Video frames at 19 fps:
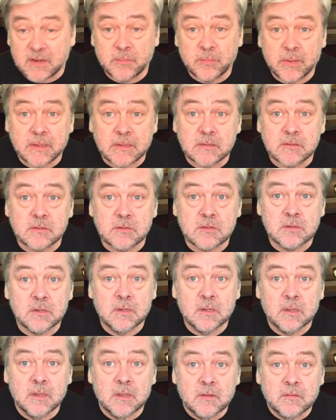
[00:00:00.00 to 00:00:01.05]
in bands
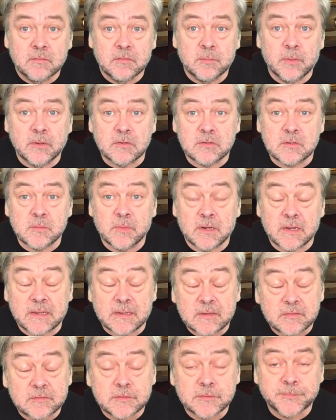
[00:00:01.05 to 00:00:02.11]
for most of my
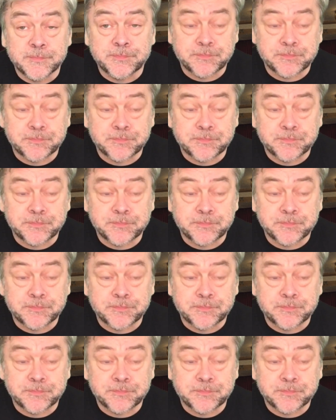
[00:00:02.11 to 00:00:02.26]
life.